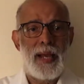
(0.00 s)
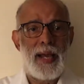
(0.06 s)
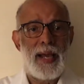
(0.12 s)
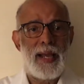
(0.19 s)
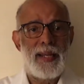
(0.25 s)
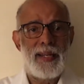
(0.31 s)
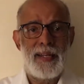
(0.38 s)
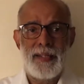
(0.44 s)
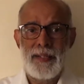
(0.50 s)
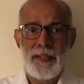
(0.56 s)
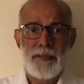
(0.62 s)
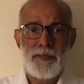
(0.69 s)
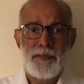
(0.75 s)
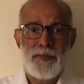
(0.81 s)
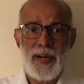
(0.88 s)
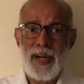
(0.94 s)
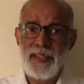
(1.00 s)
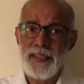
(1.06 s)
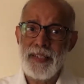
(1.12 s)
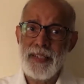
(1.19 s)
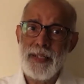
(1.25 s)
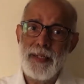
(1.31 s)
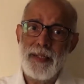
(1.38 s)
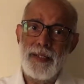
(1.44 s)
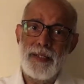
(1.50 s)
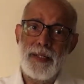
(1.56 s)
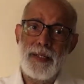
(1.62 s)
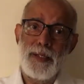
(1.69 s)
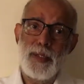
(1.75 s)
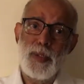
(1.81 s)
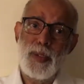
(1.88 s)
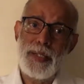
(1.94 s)
And father
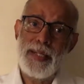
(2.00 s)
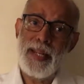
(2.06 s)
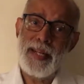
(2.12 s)
looked